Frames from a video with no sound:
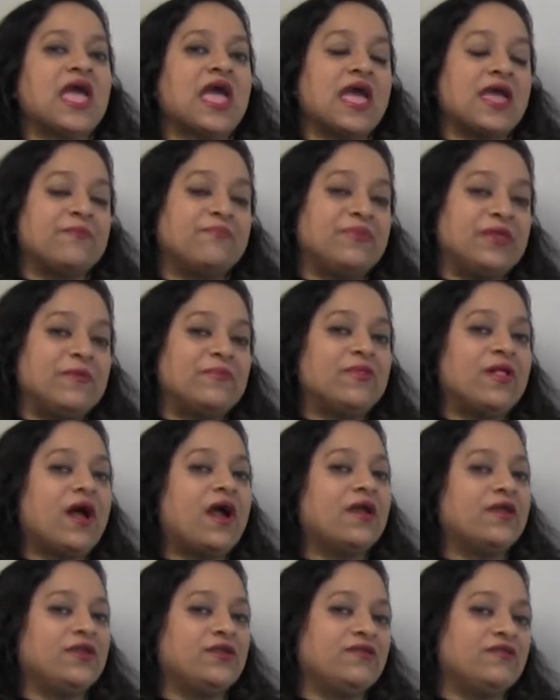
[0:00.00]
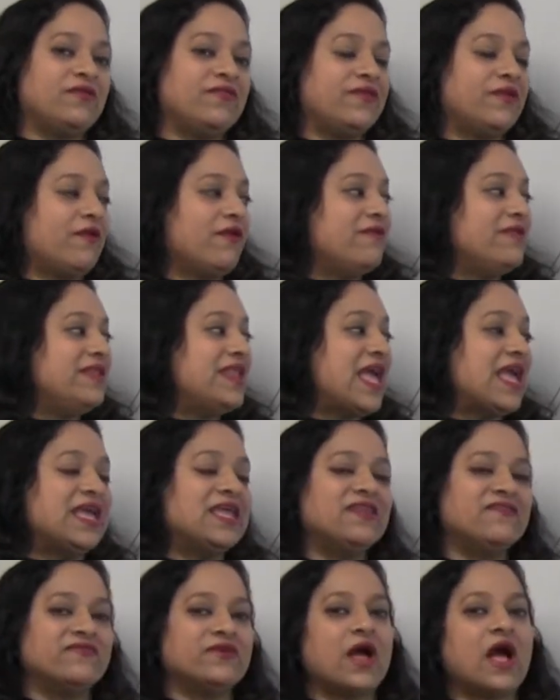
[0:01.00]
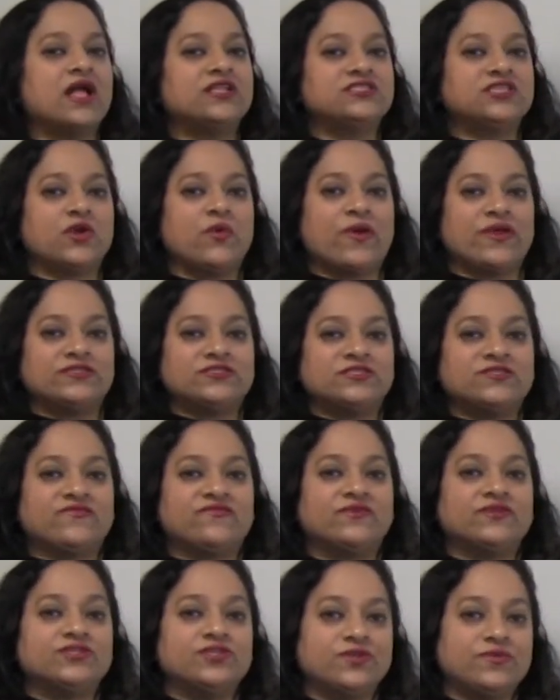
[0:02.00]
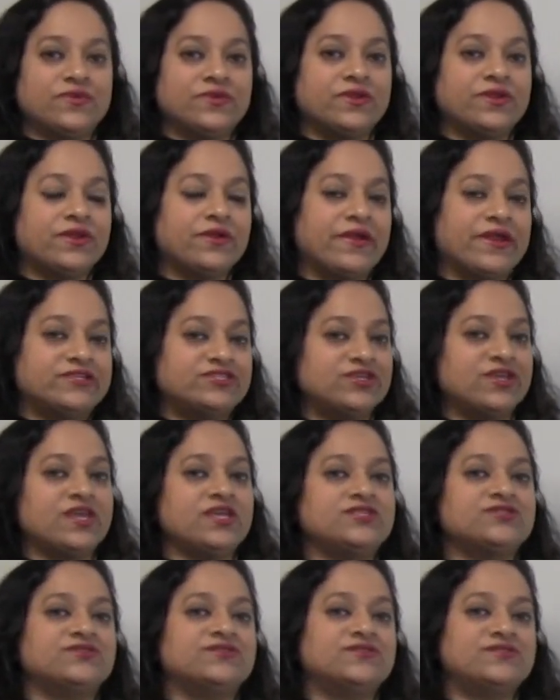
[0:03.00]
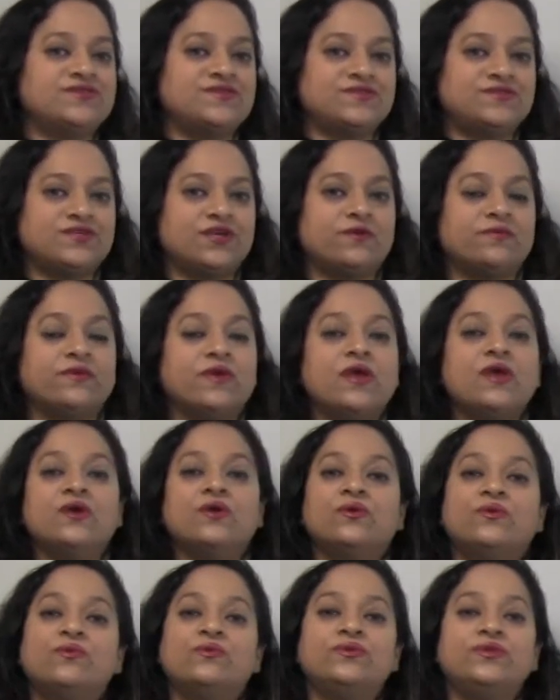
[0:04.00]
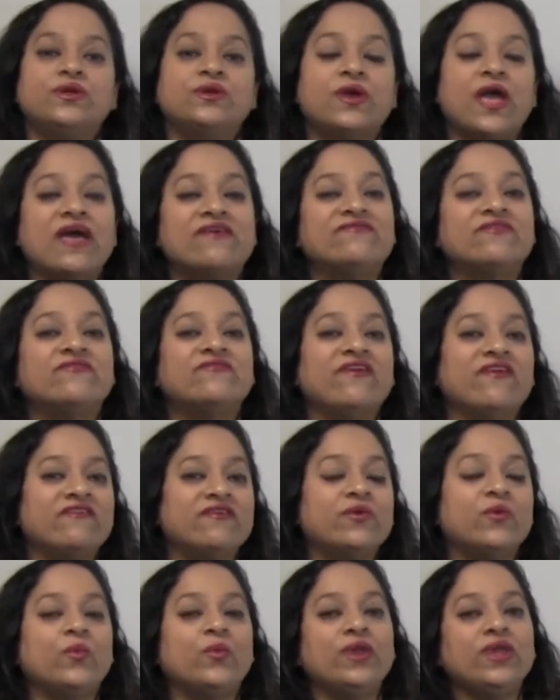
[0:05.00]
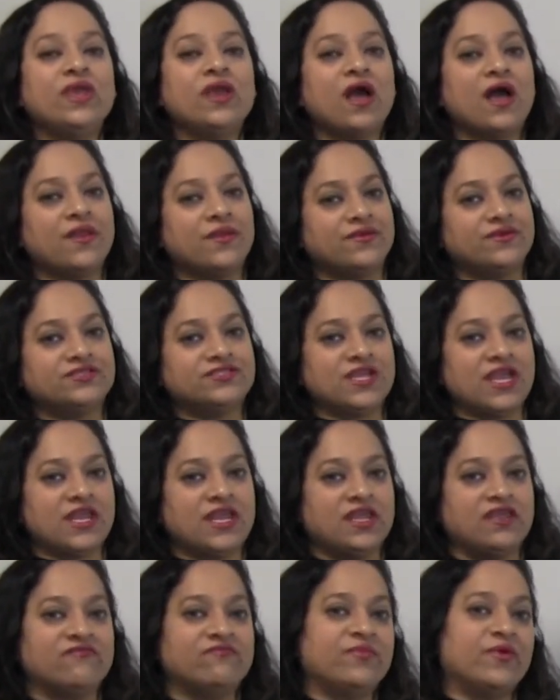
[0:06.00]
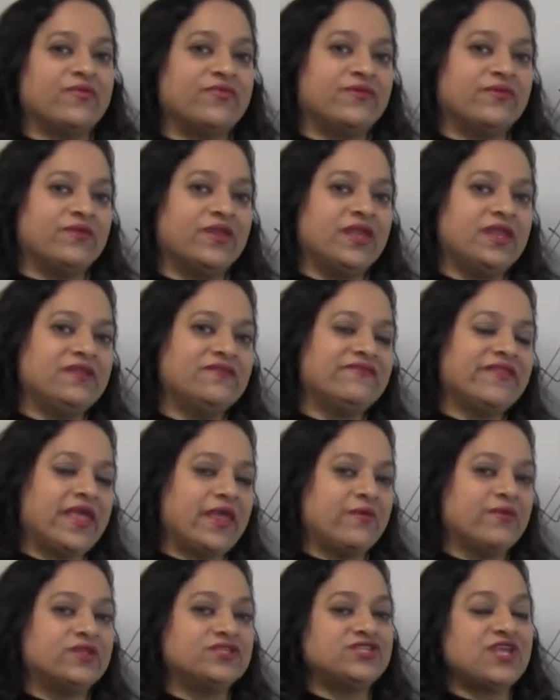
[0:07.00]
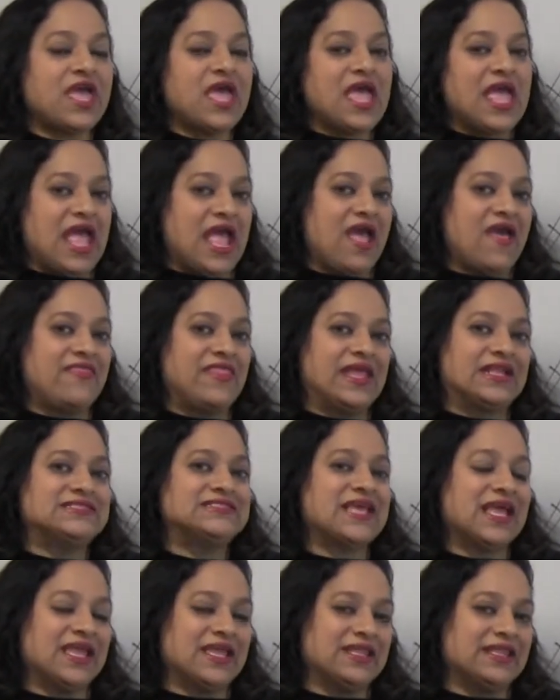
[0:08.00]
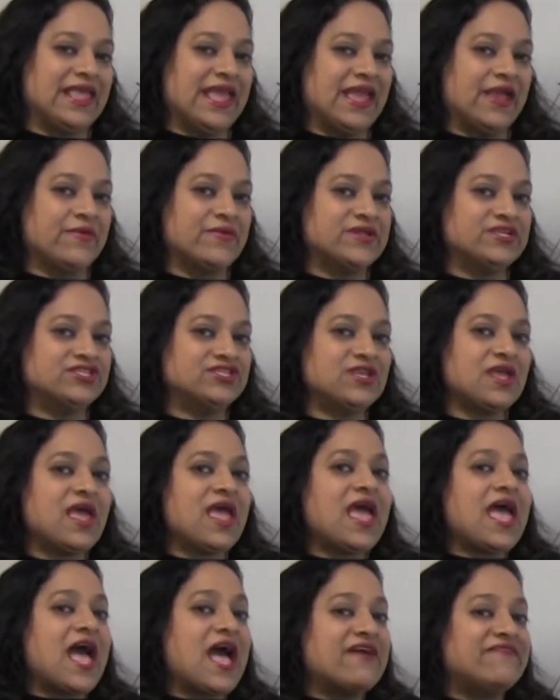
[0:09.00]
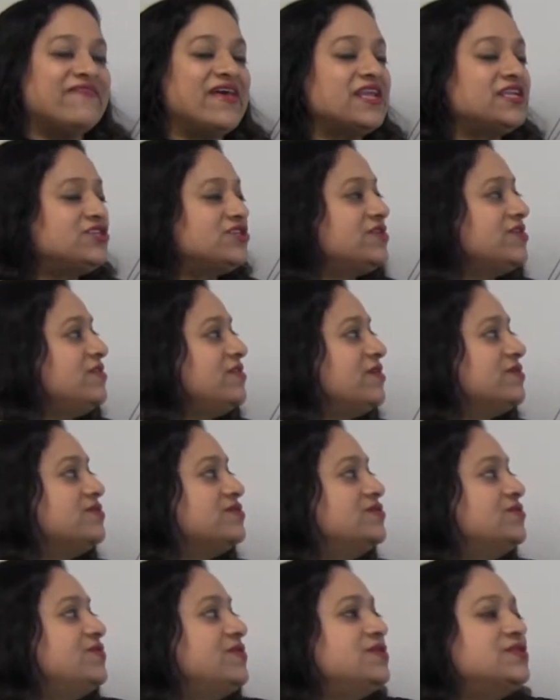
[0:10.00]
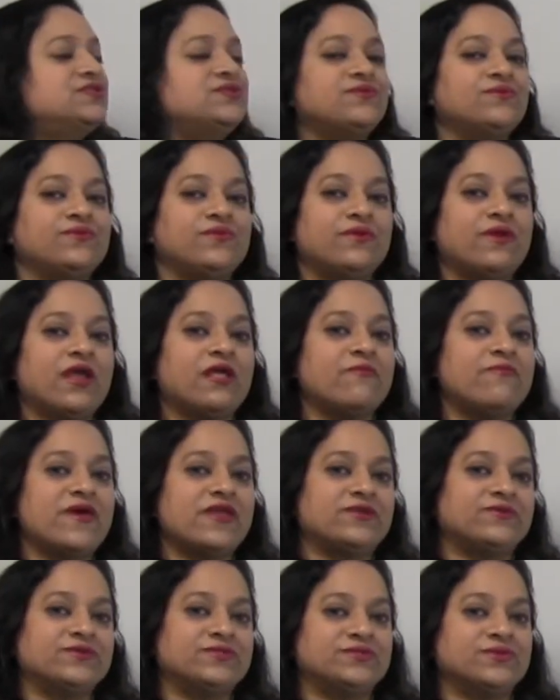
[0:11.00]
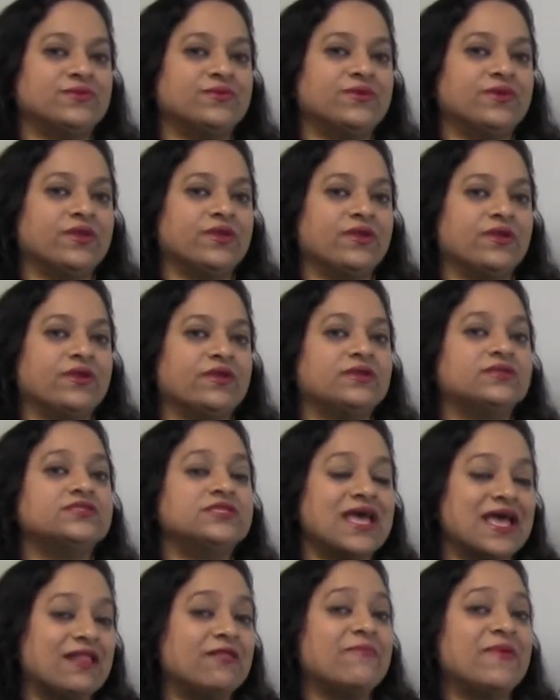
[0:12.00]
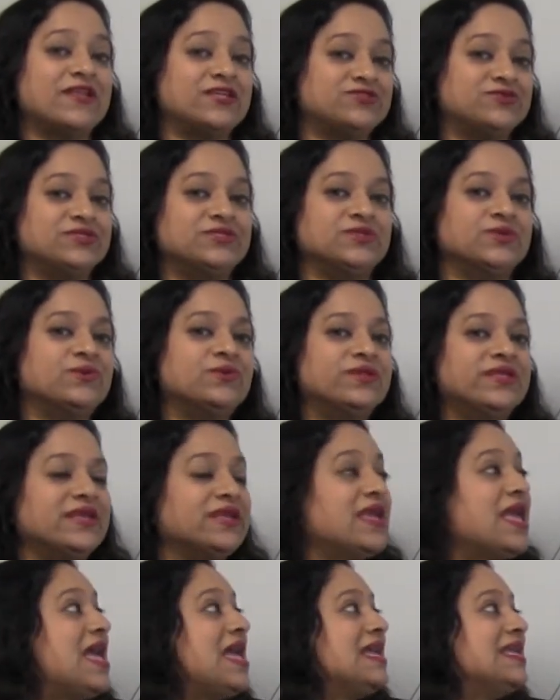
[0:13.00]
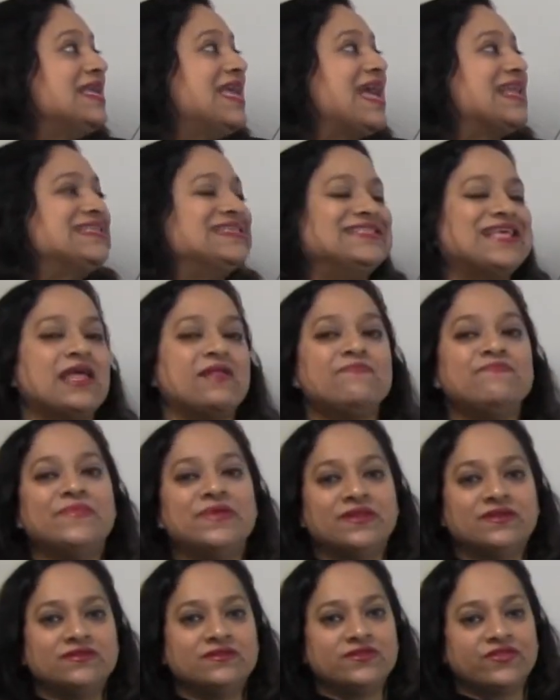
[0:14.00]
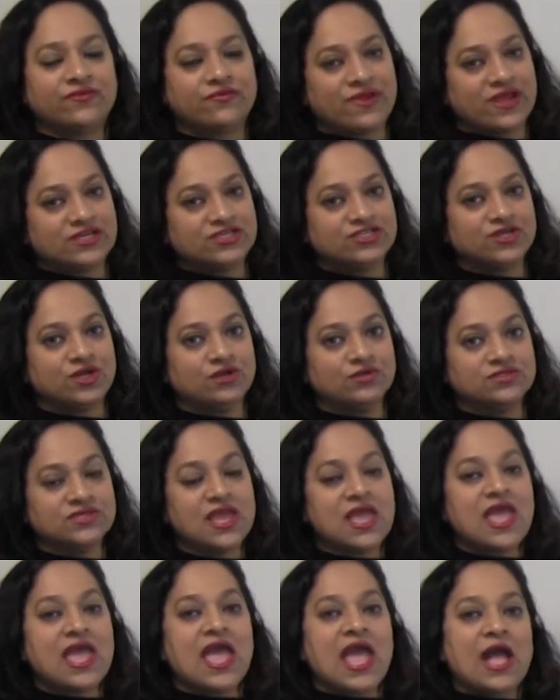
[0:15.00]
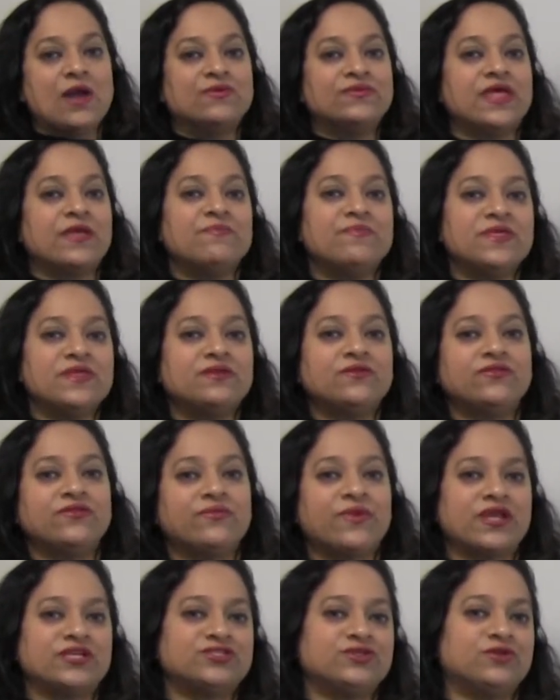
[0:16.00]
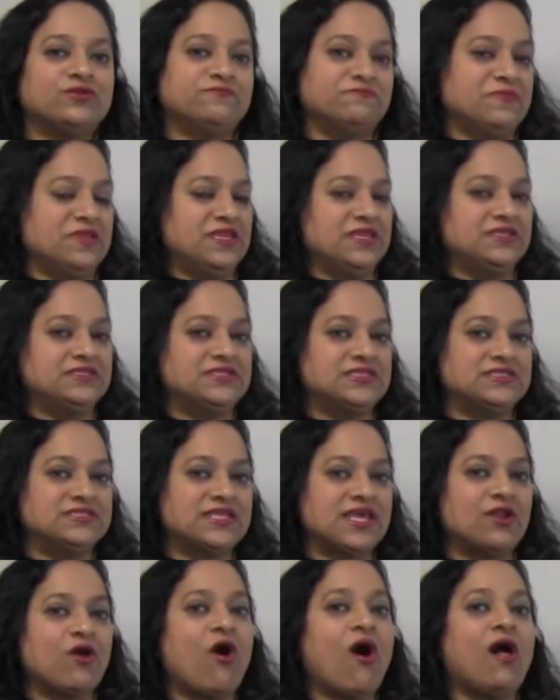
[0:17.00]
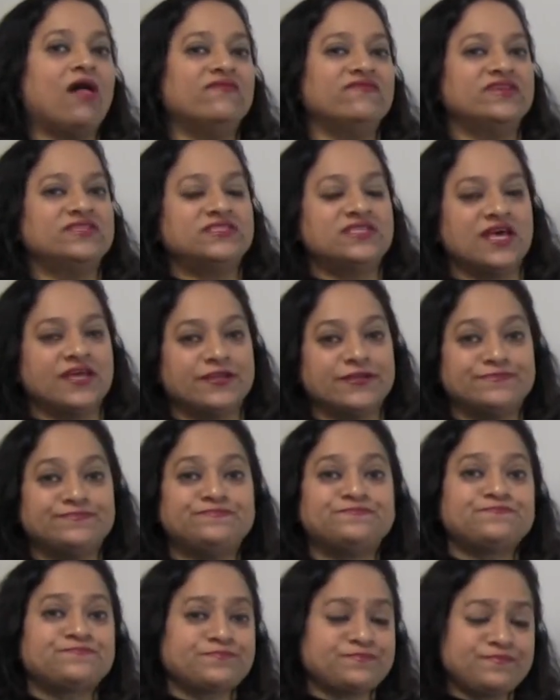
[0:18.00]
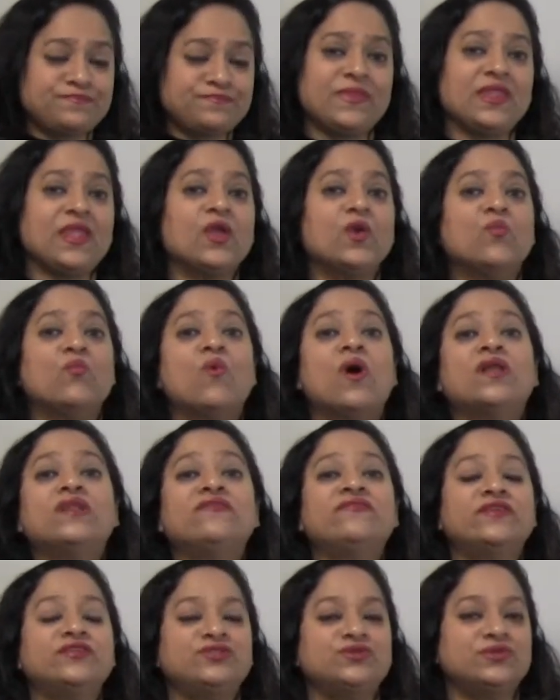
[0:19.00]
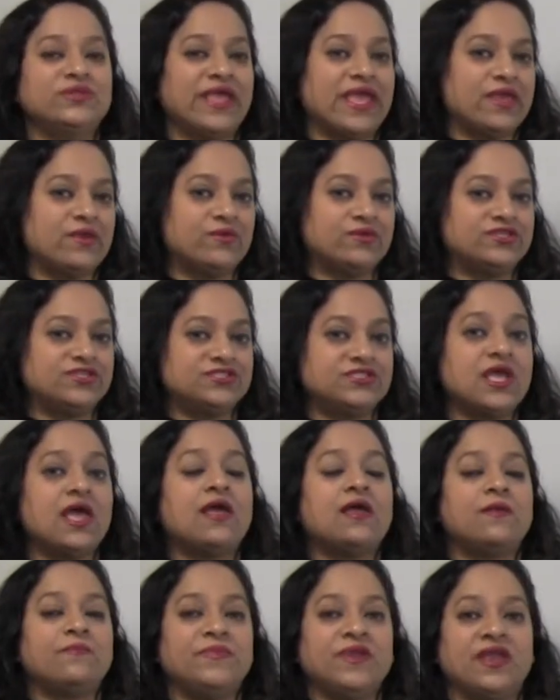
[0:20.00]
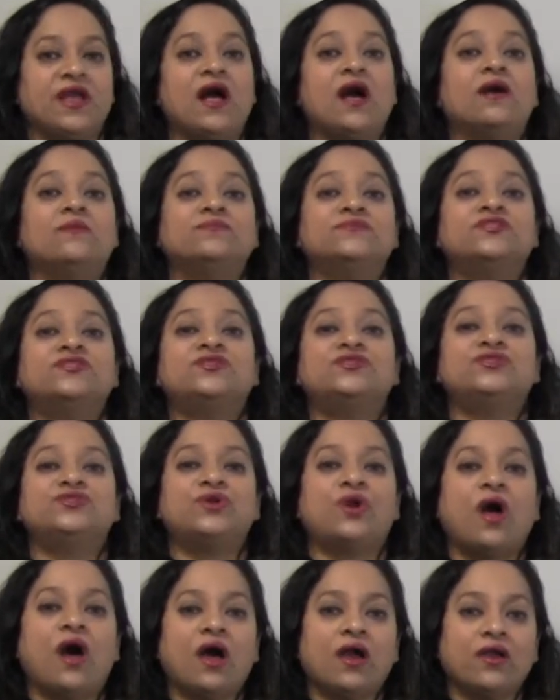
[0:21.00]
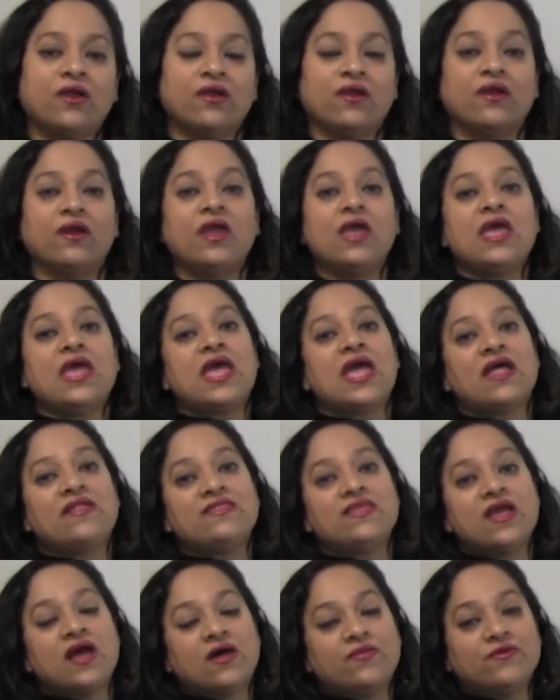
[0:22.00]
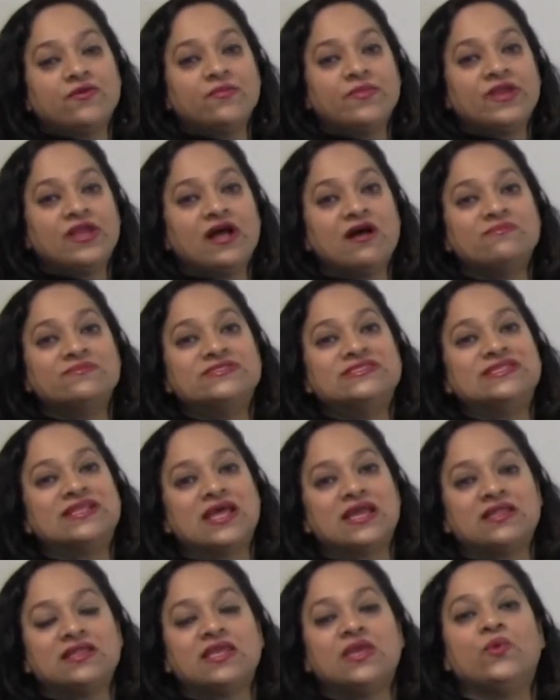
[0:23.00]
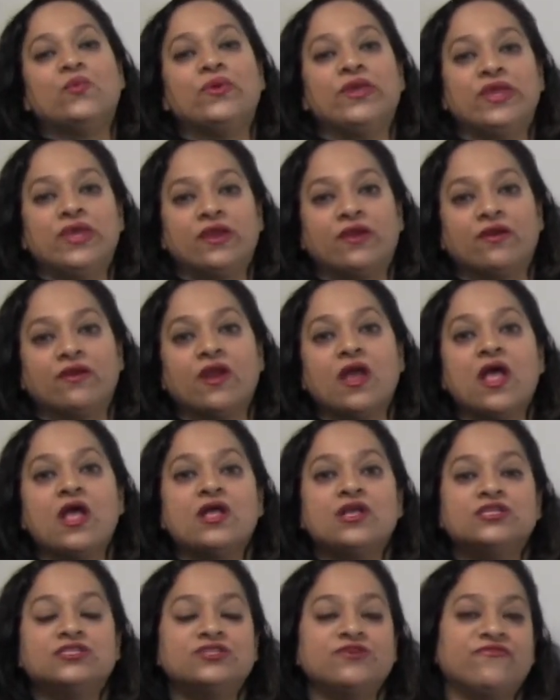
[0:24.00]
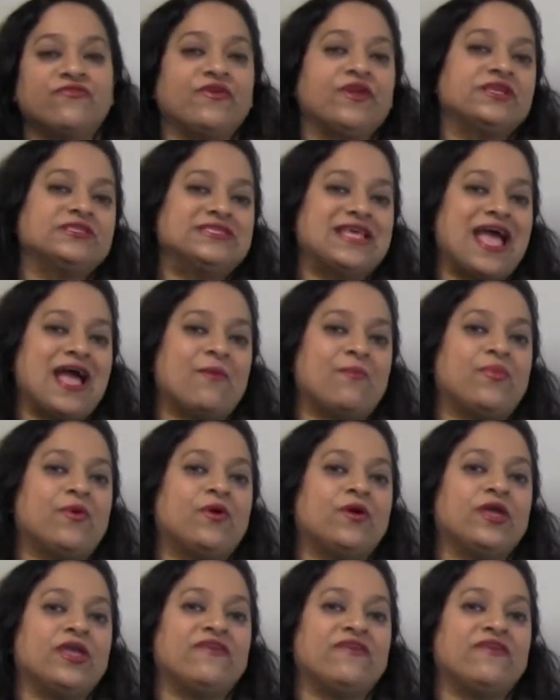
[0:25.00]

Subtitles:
And people argue that there are negative consequences for children in our educational system who have a very weak understanding of both their native language and that second language. Eventually, though, students through their elementary schooling get to that middle threshold. And what that middle threshold means is that all of a sudden, one of the 2 languages becomes stronger and the other becomes slightly weaker. So for example,